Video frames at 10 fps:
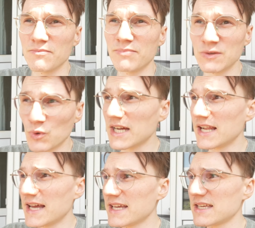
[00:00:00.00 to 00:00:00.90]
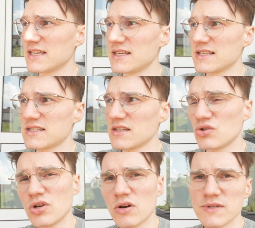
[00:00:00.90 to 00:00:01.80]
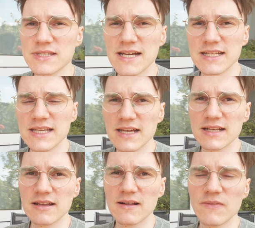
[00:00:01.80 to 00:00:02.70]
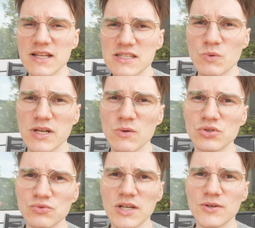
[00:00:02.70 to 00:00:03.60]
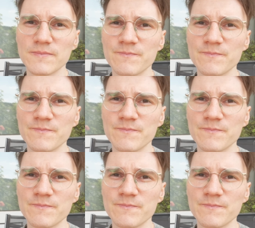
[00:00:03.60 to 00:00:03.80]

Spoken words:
but what I like is to go inside again, and that's what I will do now.